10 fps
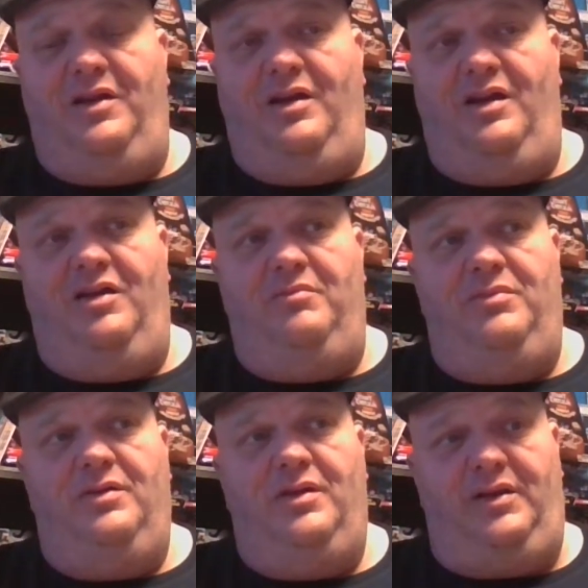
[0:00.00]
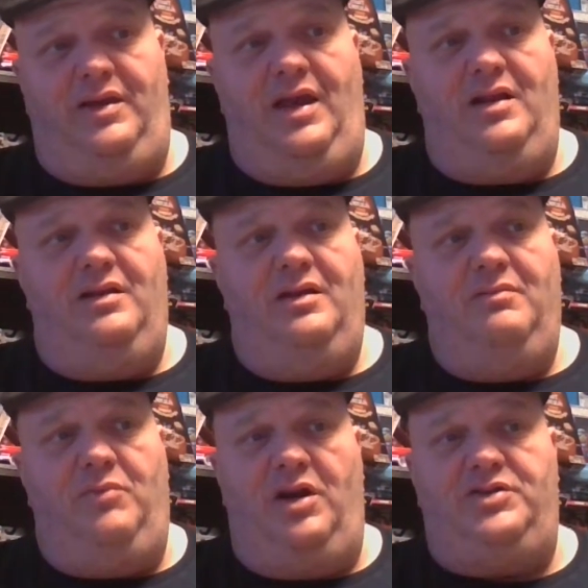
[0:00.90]
Um, again,
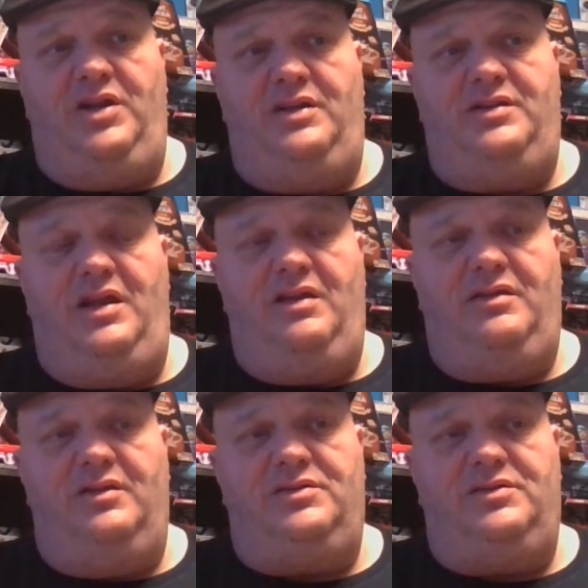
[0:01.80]
March 18th.